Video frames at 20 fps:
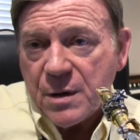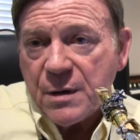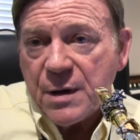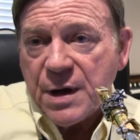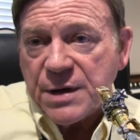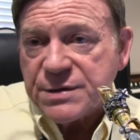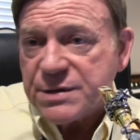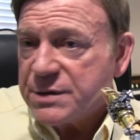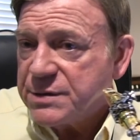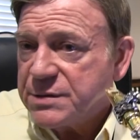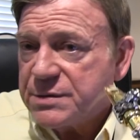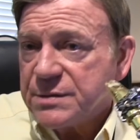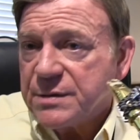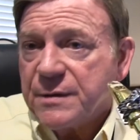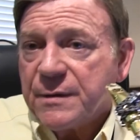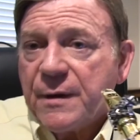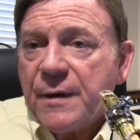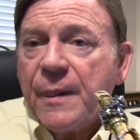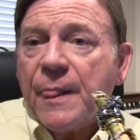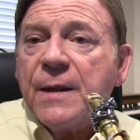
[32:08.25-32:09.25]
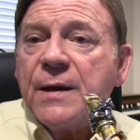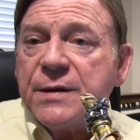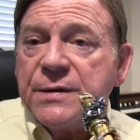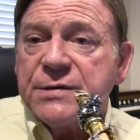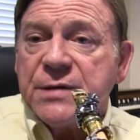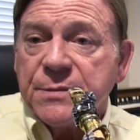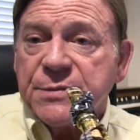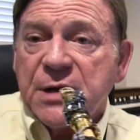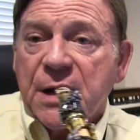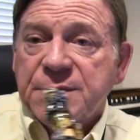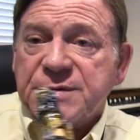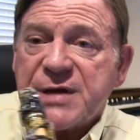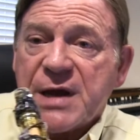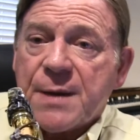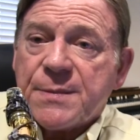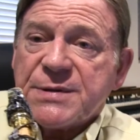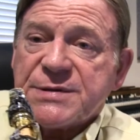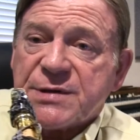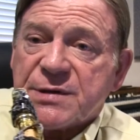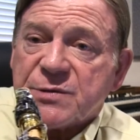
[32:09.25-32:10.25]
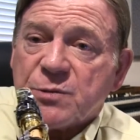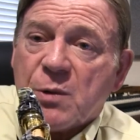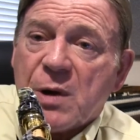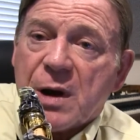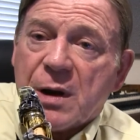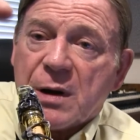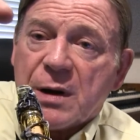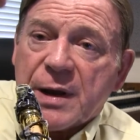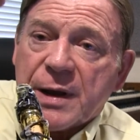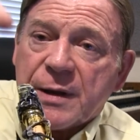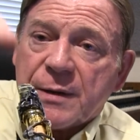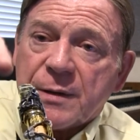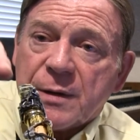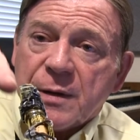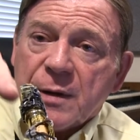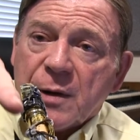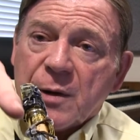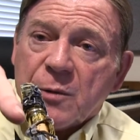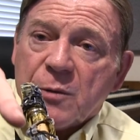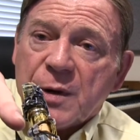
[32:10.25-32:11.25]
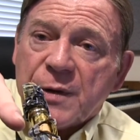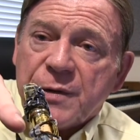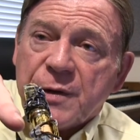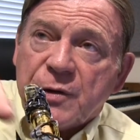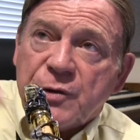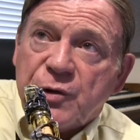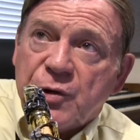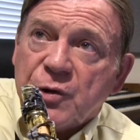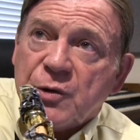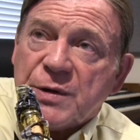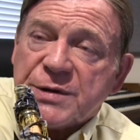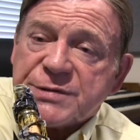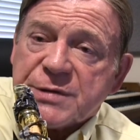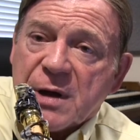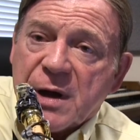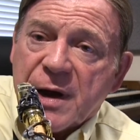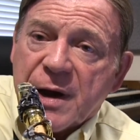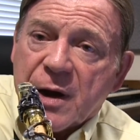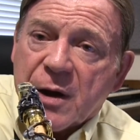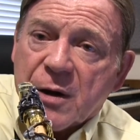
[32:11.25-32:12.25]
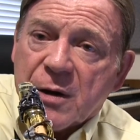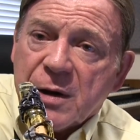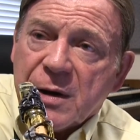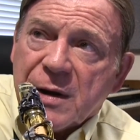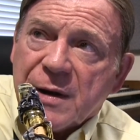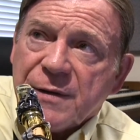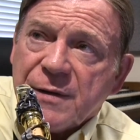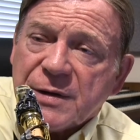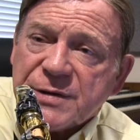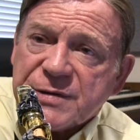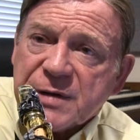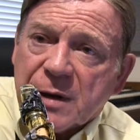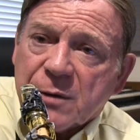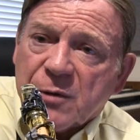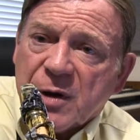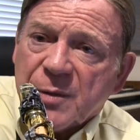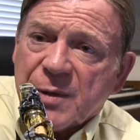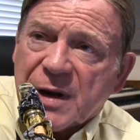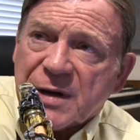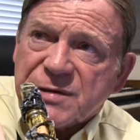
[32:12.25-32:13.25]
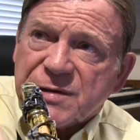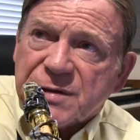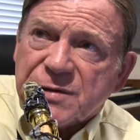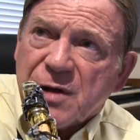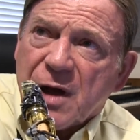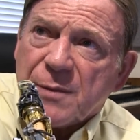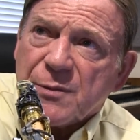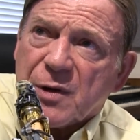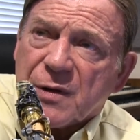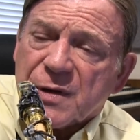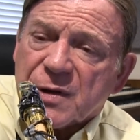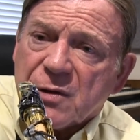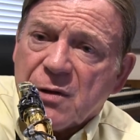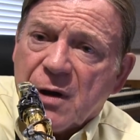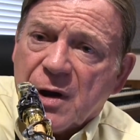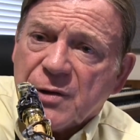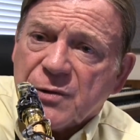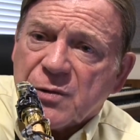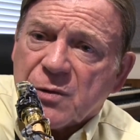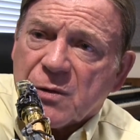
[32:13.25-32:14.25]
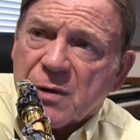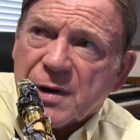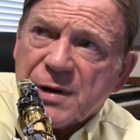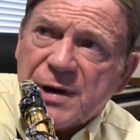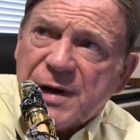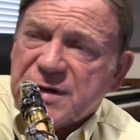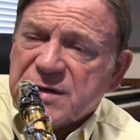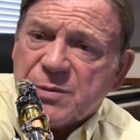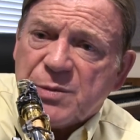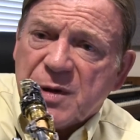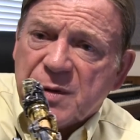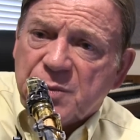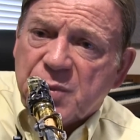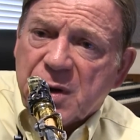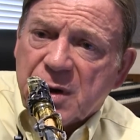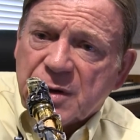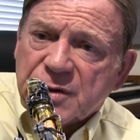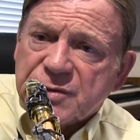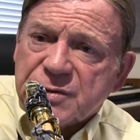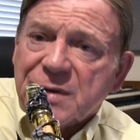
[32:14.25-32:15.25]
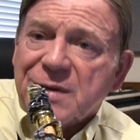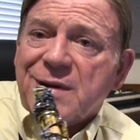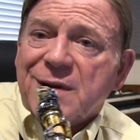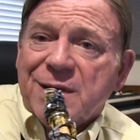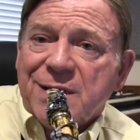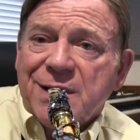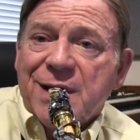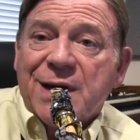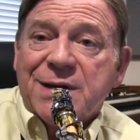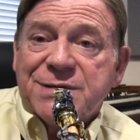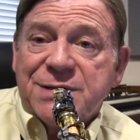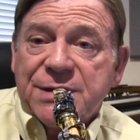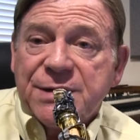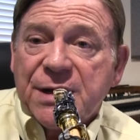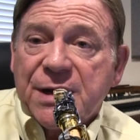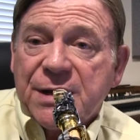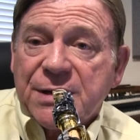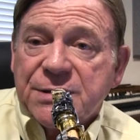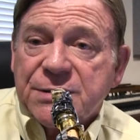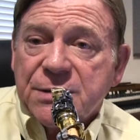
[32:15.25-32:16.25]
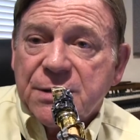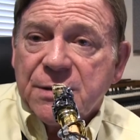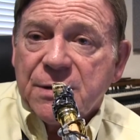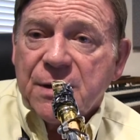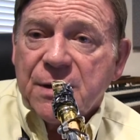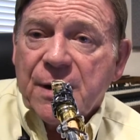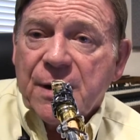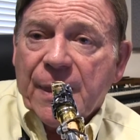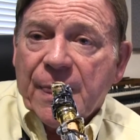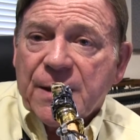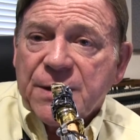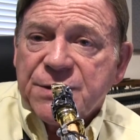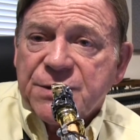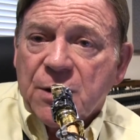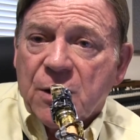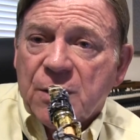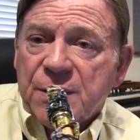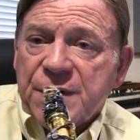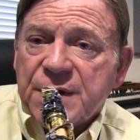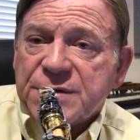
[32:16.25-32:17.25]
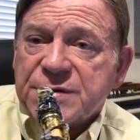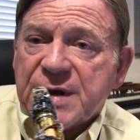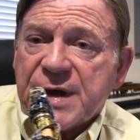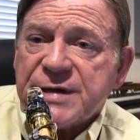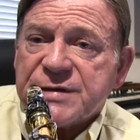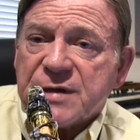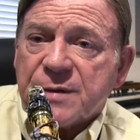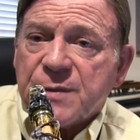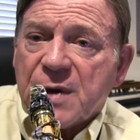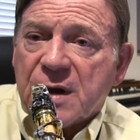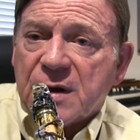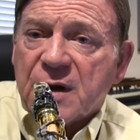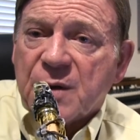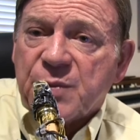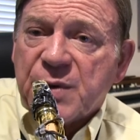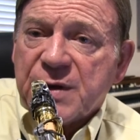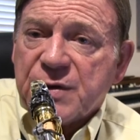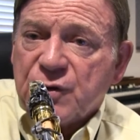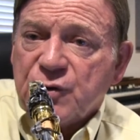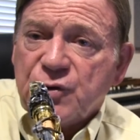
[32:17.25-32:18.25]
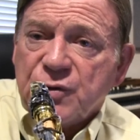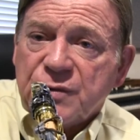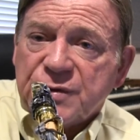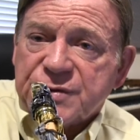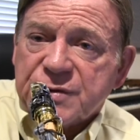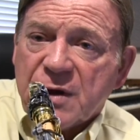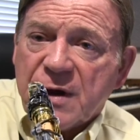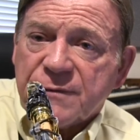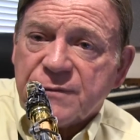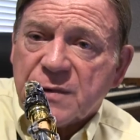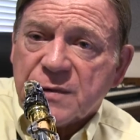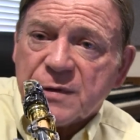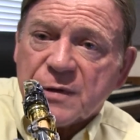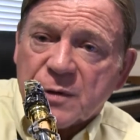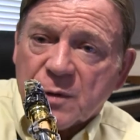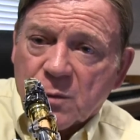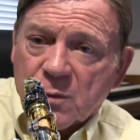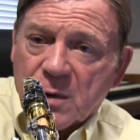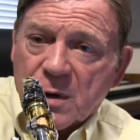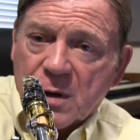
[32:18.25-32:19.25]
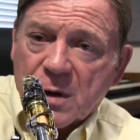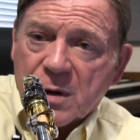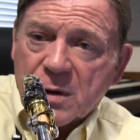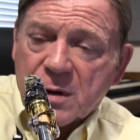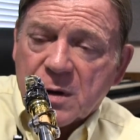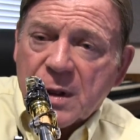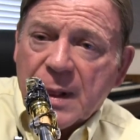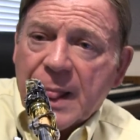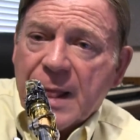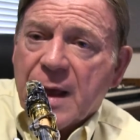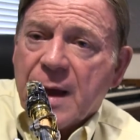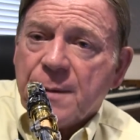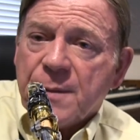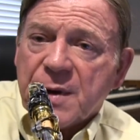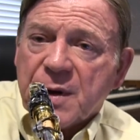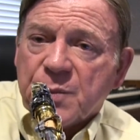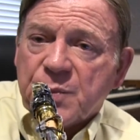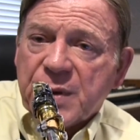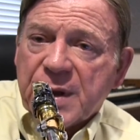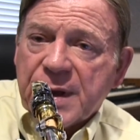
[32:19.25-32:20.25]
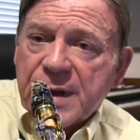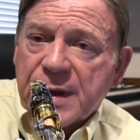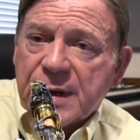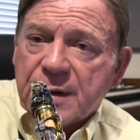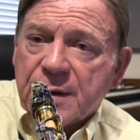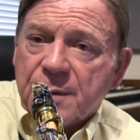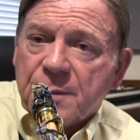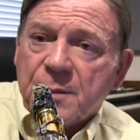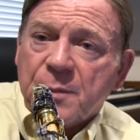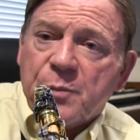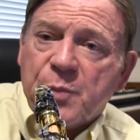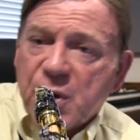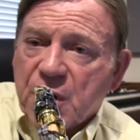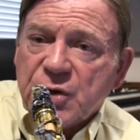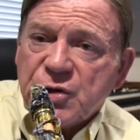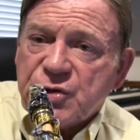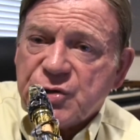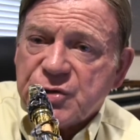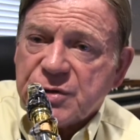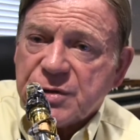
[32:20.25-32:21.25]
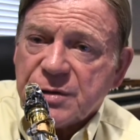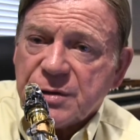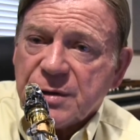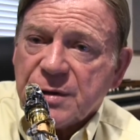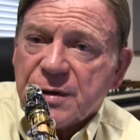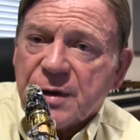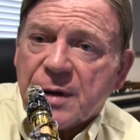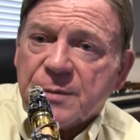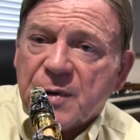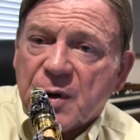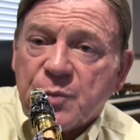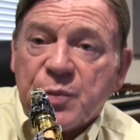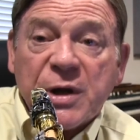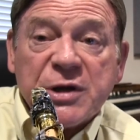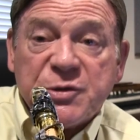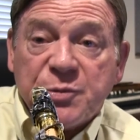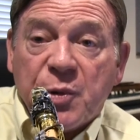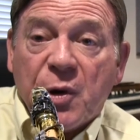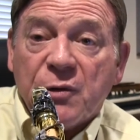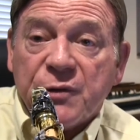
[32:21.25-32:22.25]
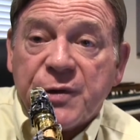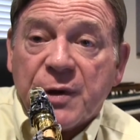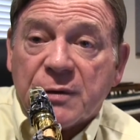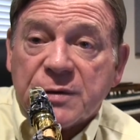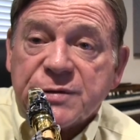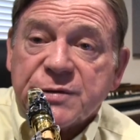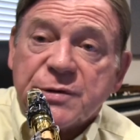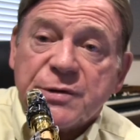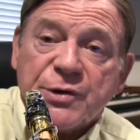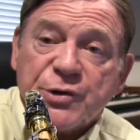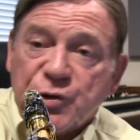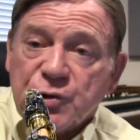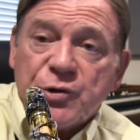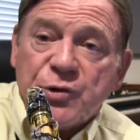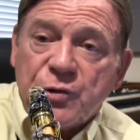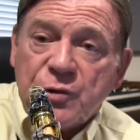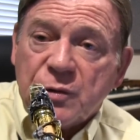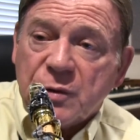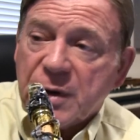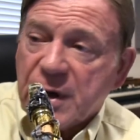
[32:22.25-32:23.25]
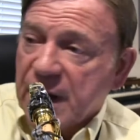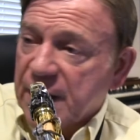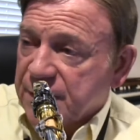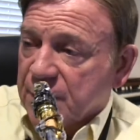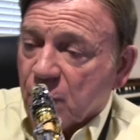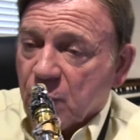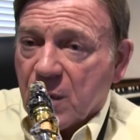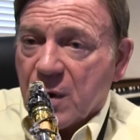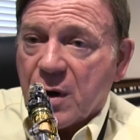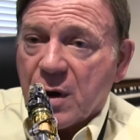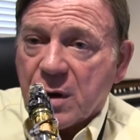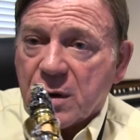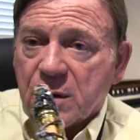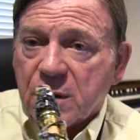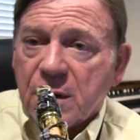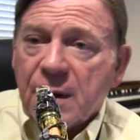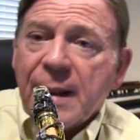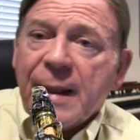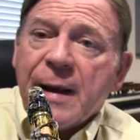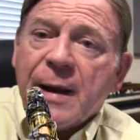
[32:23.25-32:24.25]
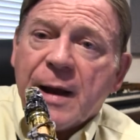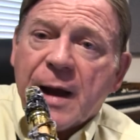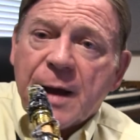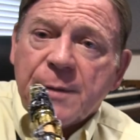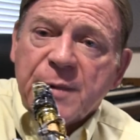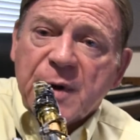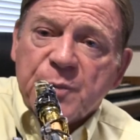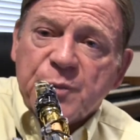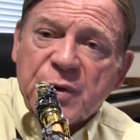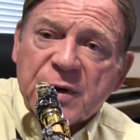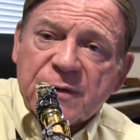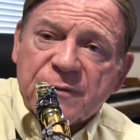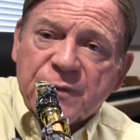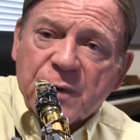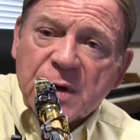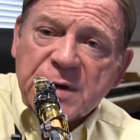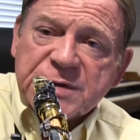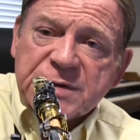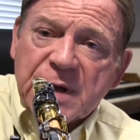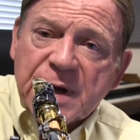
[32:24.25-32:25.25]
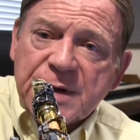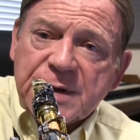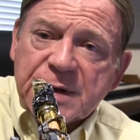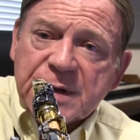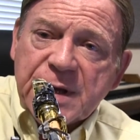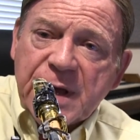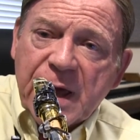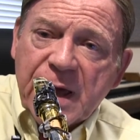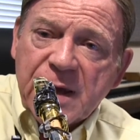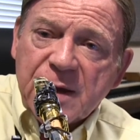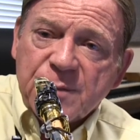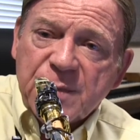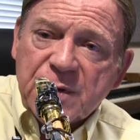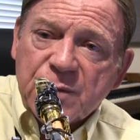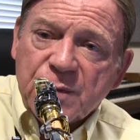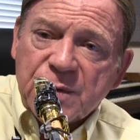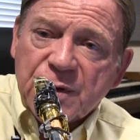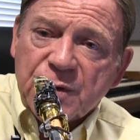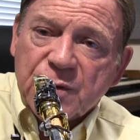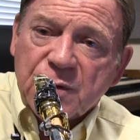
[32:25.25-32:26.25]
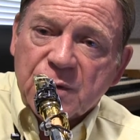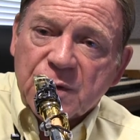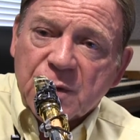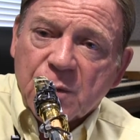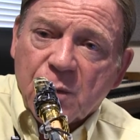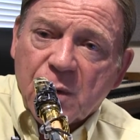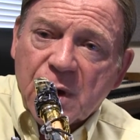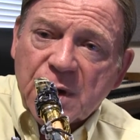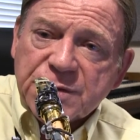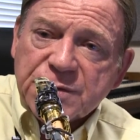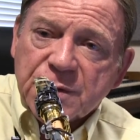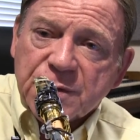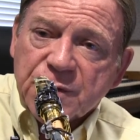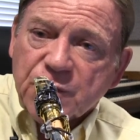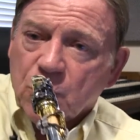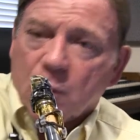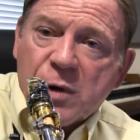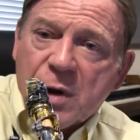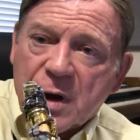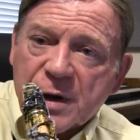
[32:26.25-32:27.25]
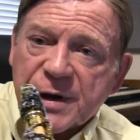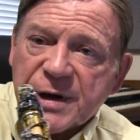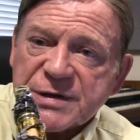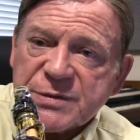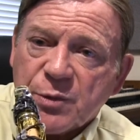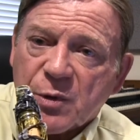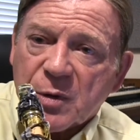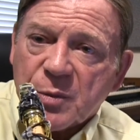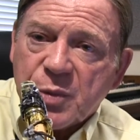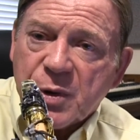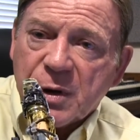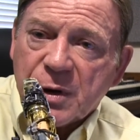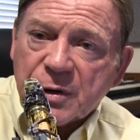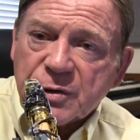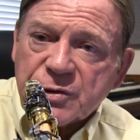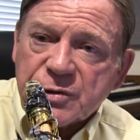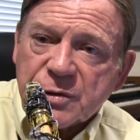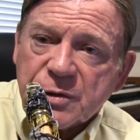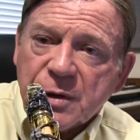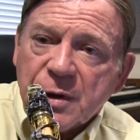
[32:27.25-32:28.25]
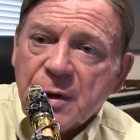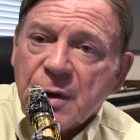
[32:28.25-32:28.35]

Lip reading: This is sometimes happens as well, and when the do is higher, you're saying, wait a minute, it's the top note of the contour, it needs to be punched. Yes, it does. So in this case, I'm not going to play the do softer than the wah. I'm going to play it punched. I'm going to punch both notes, the do and the wah. I'm going to put a very slight decay in between the do and the wah so that the wah gets more punch.